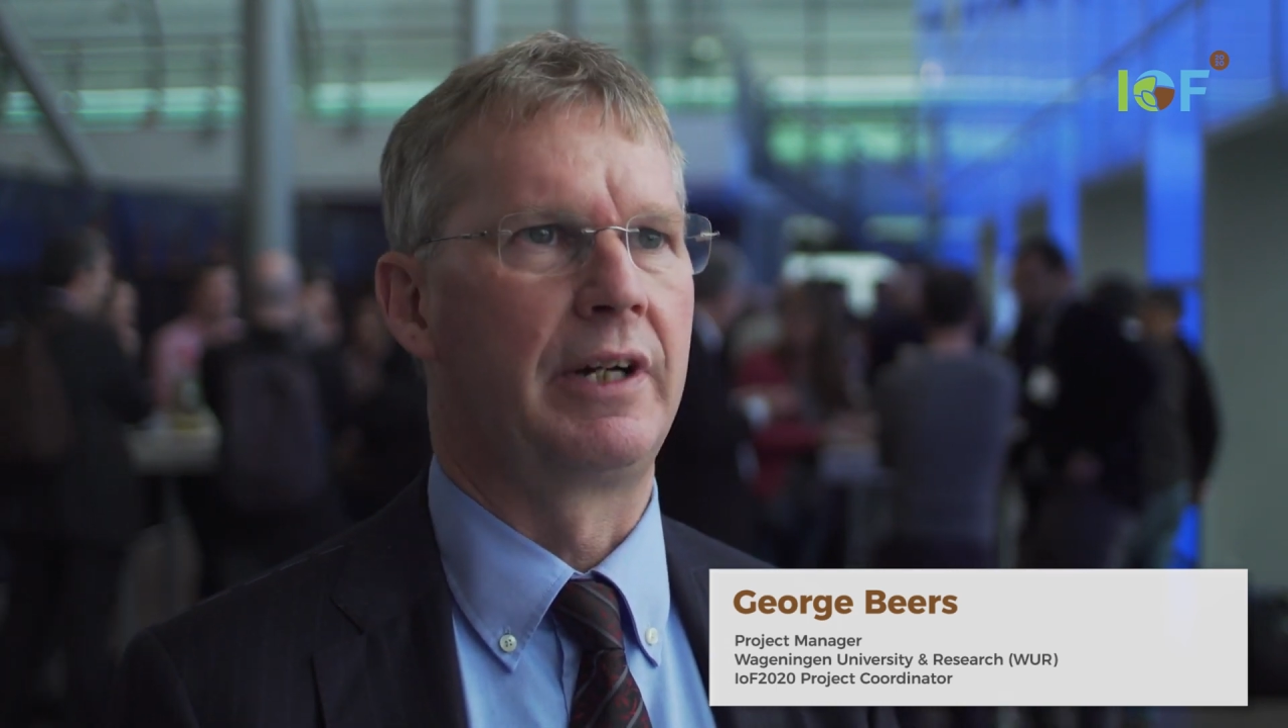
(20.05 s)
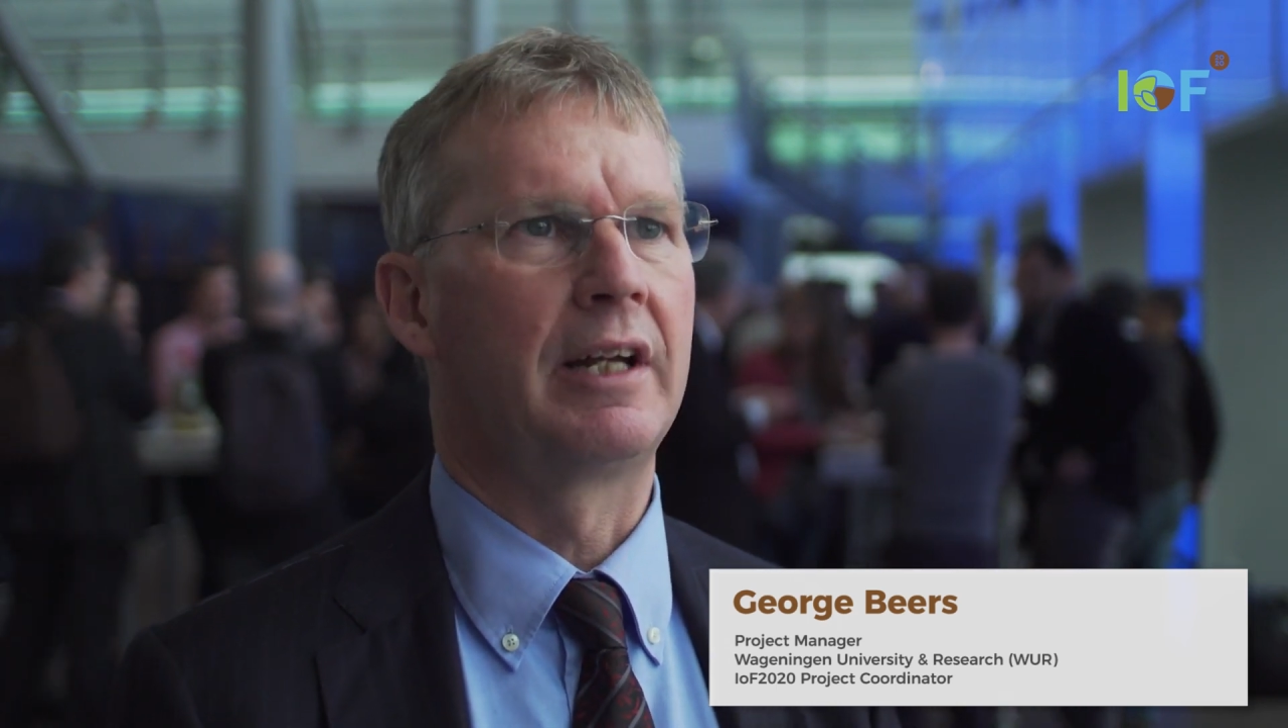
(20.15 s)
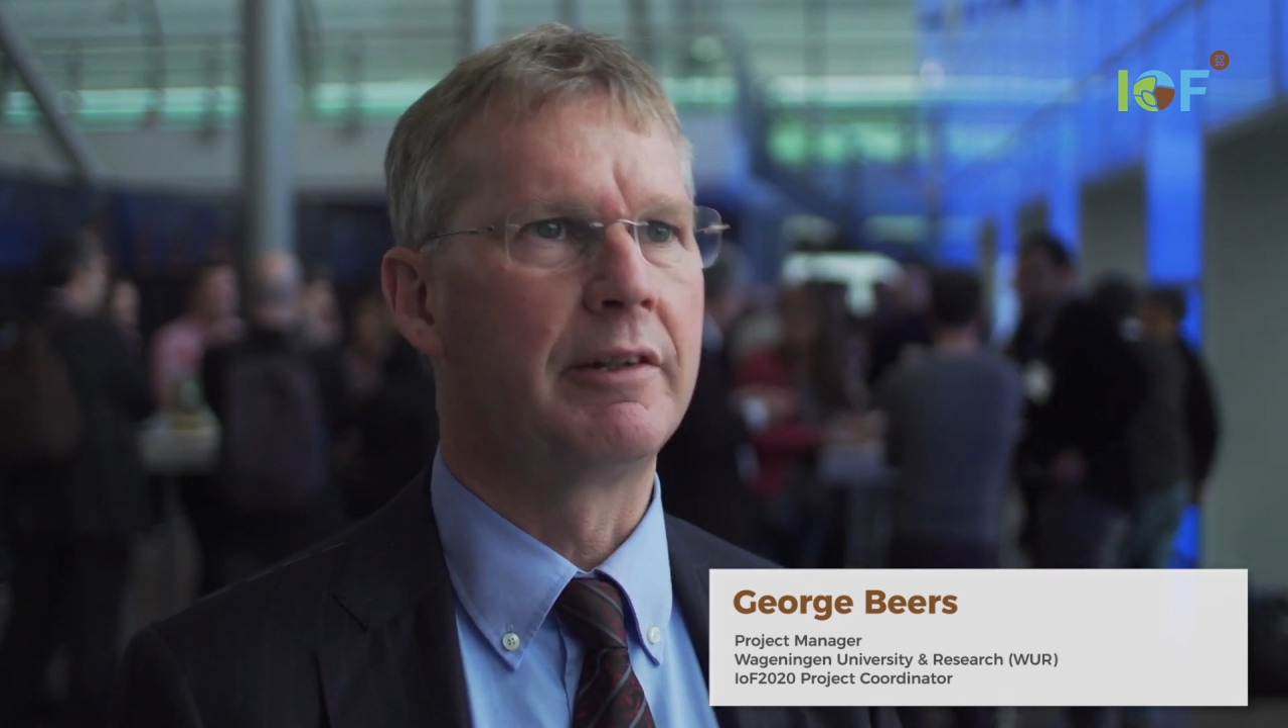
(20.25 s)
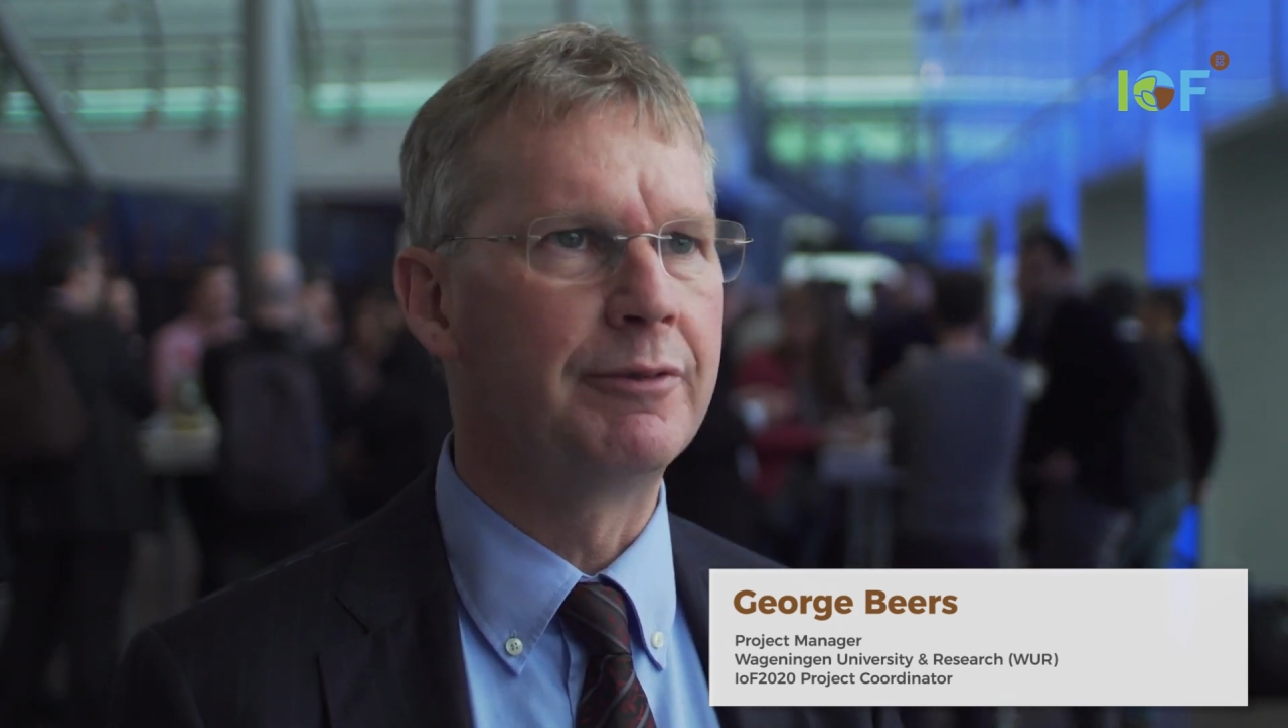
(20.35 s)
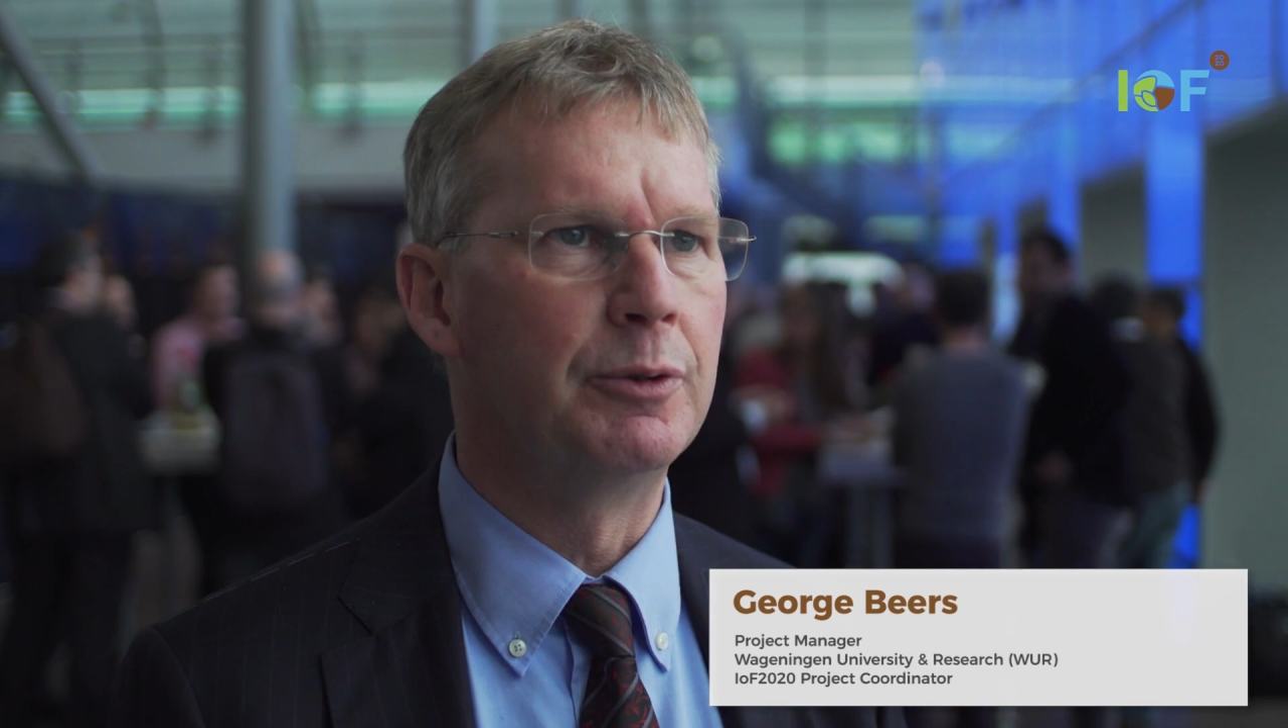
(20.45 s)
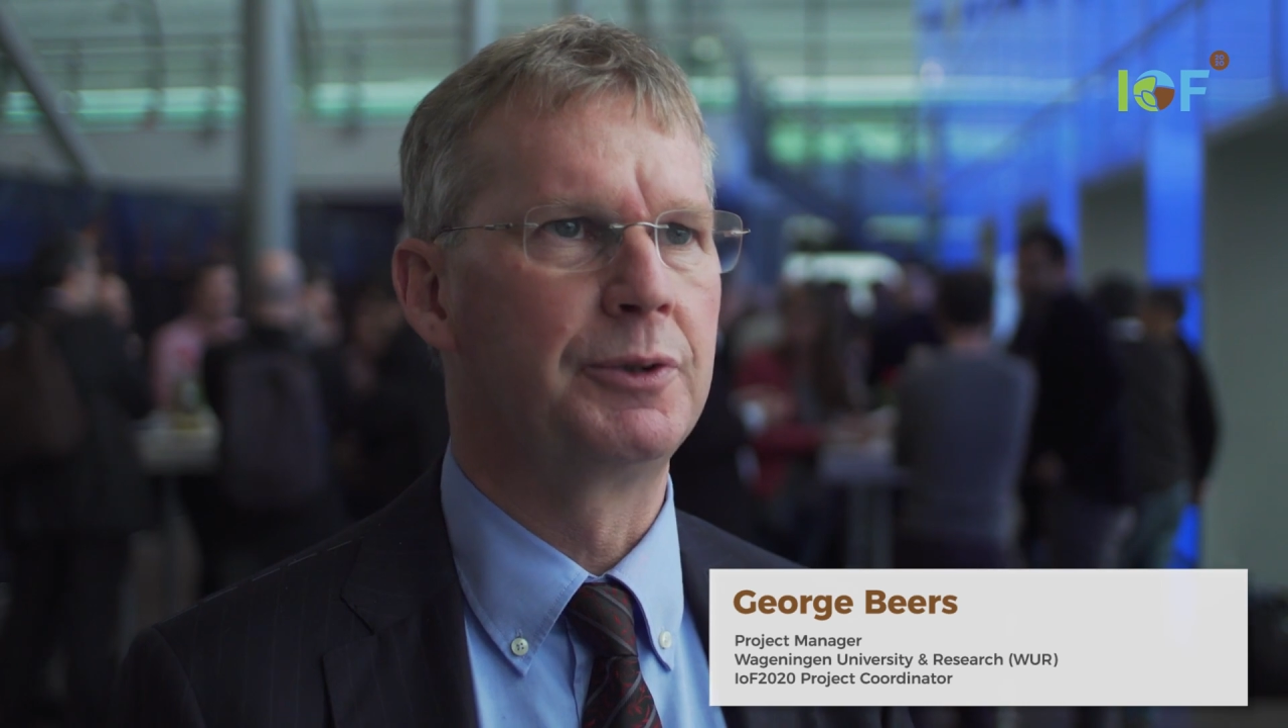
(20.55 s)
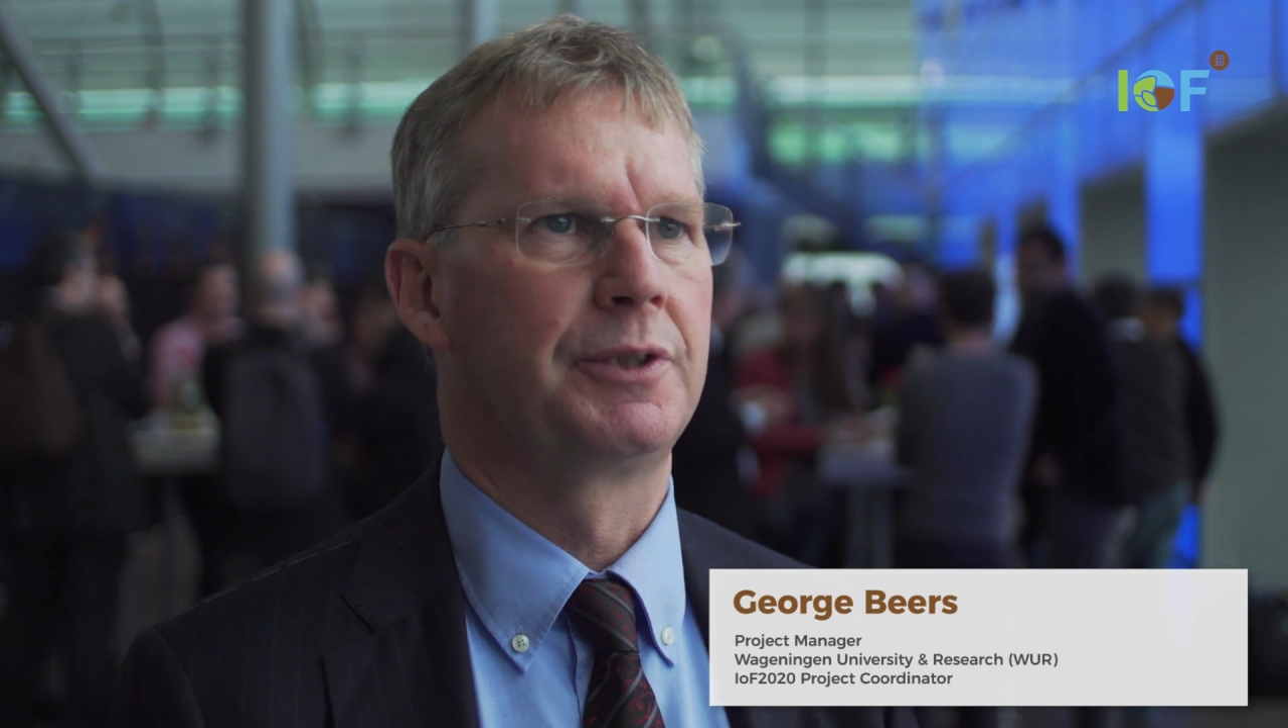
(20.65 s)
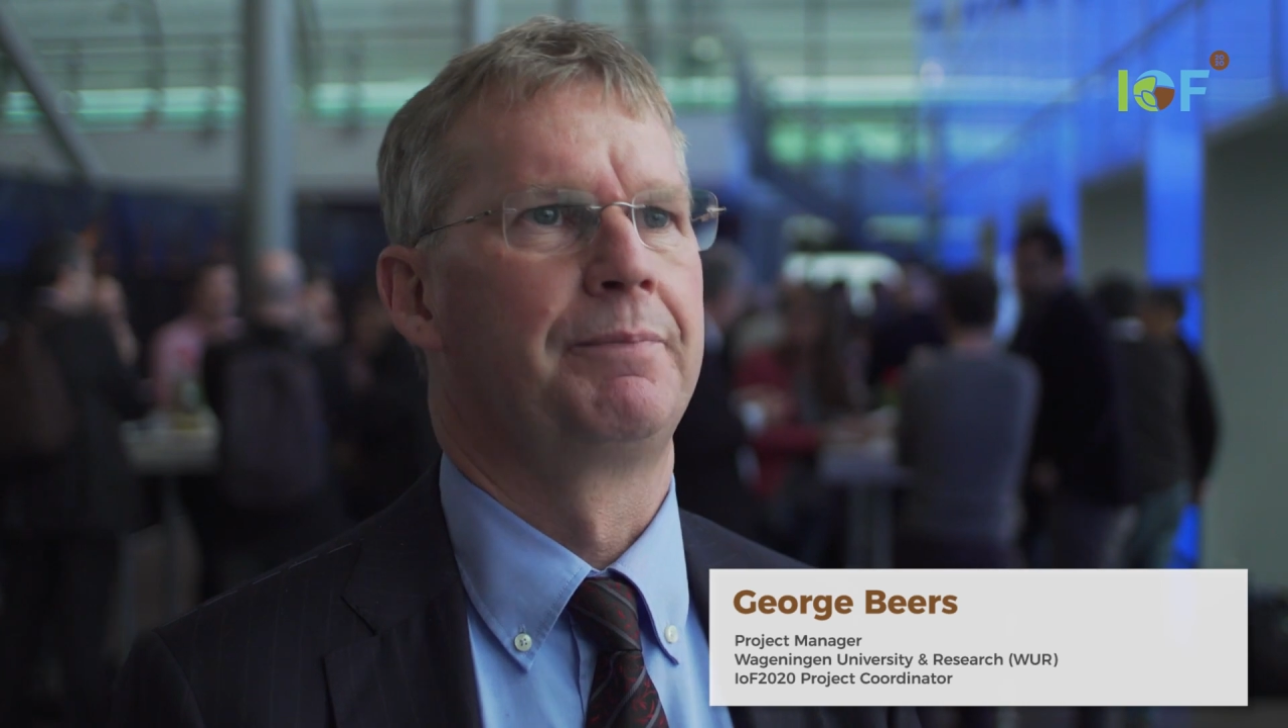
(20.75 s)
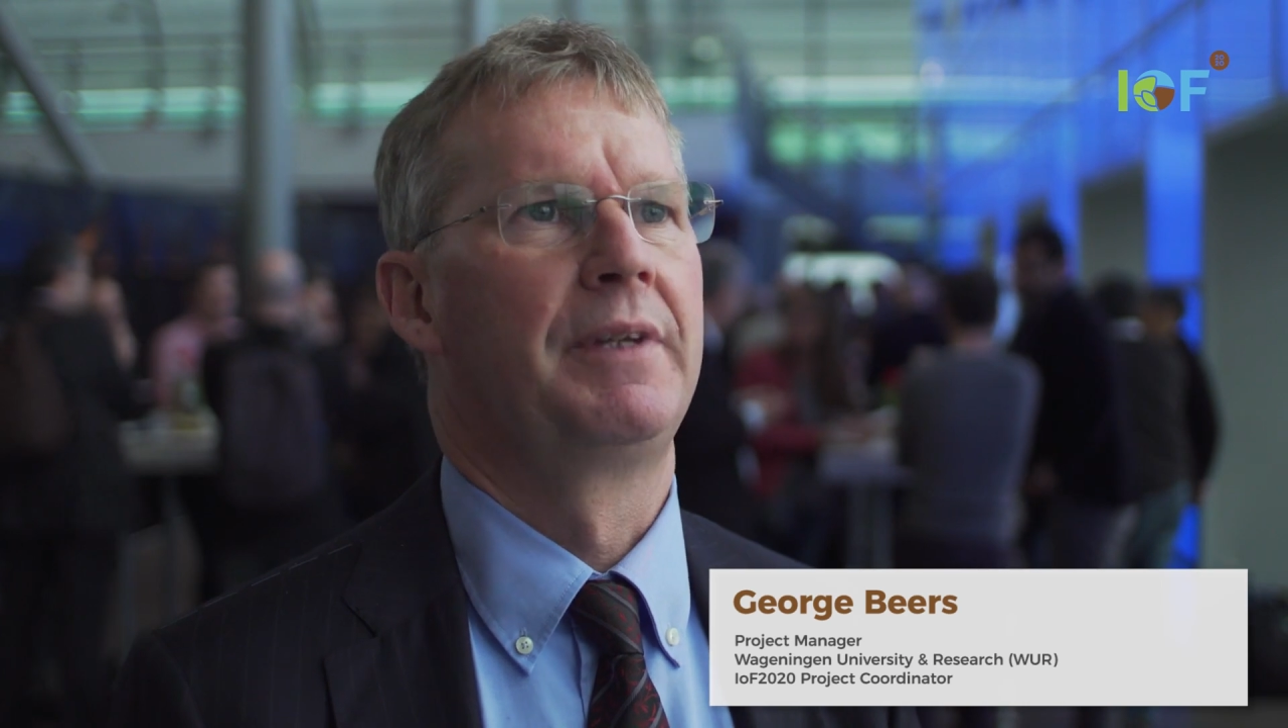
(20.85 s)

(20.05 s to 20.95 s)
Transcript: agri-food.